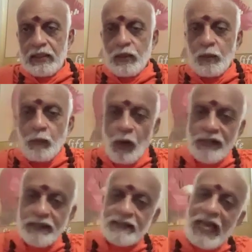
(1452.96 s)
So
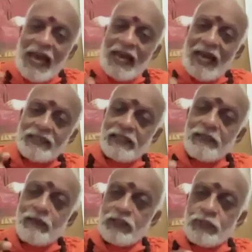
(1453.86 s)
what is the
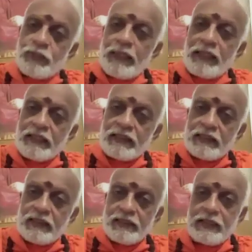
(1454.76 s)
action which is being
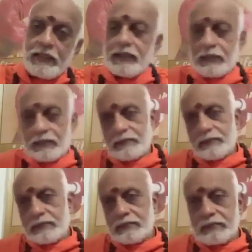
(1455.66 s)
discussed here?
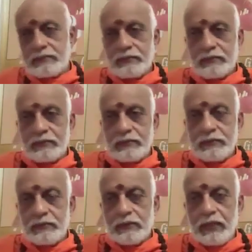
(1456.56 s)

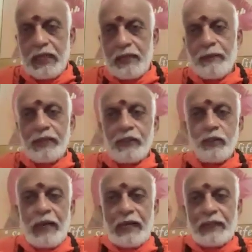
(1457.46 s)
I'll bring you
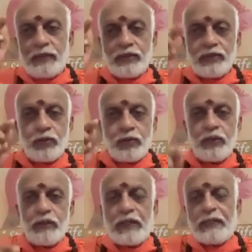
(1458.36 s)
back to the story
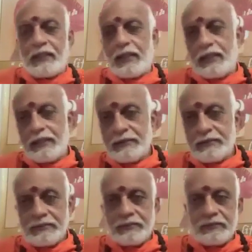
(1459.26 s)
of the Indra.
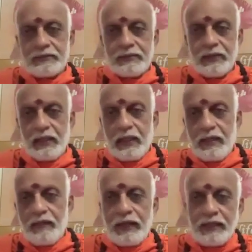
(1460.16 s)

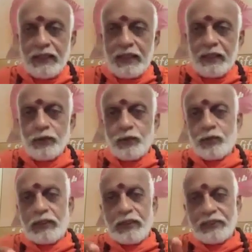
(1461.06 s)
When Indra goes to
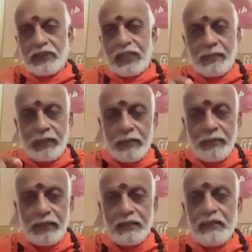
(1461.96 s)
understand
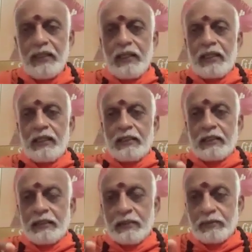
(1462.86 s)
Brahman,
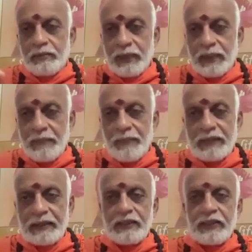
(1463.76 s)

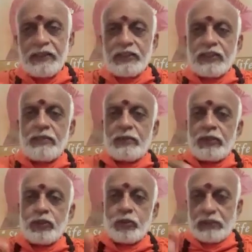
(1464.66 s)
Prajapati teaches him
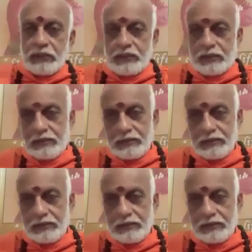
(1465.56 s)
rituals.